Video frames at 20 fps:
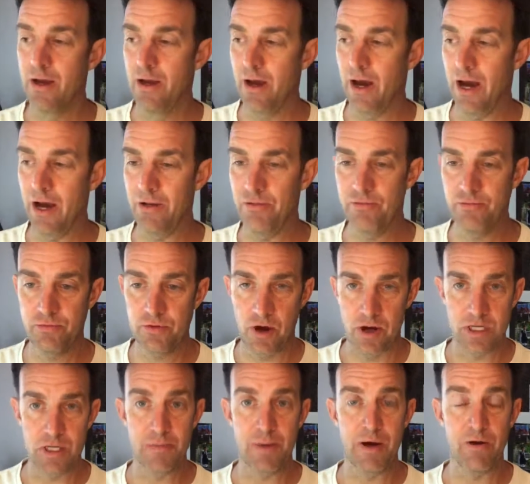I've
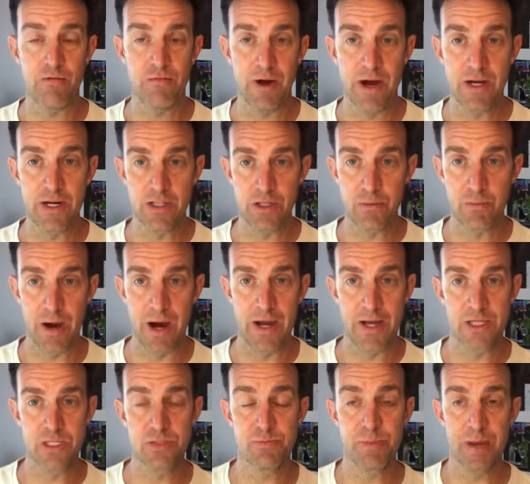talked about finding the
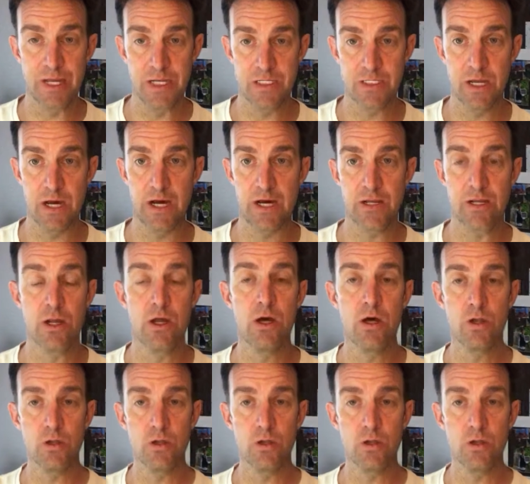bias based on